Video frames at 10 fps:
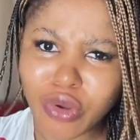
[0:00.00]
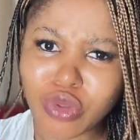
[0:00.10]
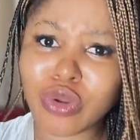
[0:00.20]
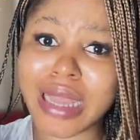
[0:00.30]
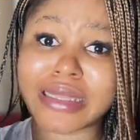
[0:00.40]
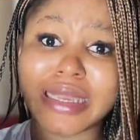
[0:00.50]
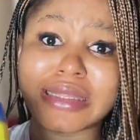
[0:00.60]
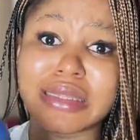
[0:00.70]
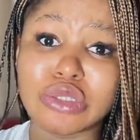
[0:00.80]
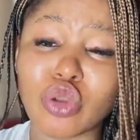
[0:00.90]
You can get
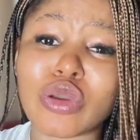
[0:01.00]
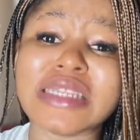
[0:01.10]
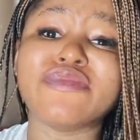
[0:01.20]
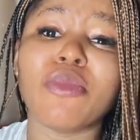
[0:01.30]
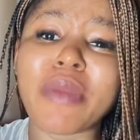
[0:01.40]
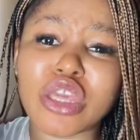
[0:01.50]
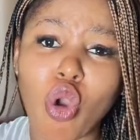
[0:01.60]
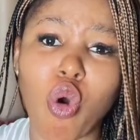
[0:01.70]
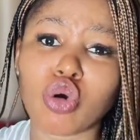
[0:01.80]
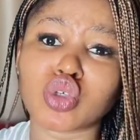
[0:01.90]
this one. You can even make your
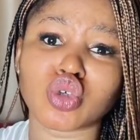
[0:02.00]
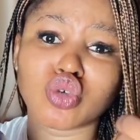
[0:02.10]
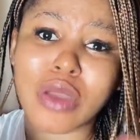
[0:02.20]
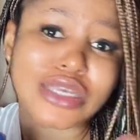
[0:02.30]
own sugar